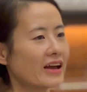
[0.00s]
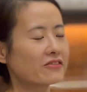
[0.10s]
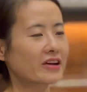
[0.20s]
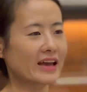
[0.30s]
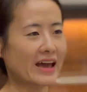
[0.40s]

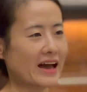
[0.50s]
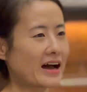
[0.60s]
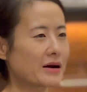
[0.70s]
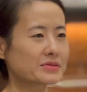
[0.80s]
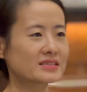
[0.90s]
every
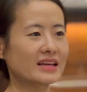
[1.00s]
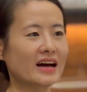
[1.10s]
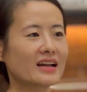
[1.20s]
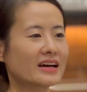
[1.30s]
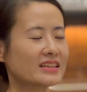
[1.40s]
apps
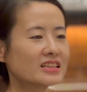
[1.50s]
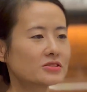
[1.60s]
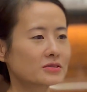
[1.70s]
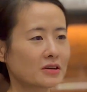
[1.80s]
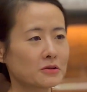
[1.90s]
that I need
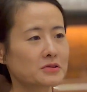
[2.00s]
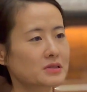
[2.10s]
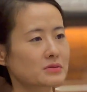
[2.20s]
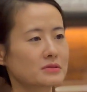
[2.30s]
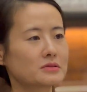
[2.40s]
to go
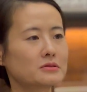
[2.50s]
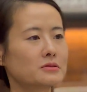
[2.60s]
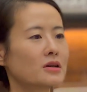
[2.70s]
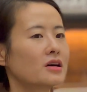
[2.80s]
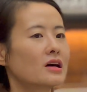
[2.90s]
through.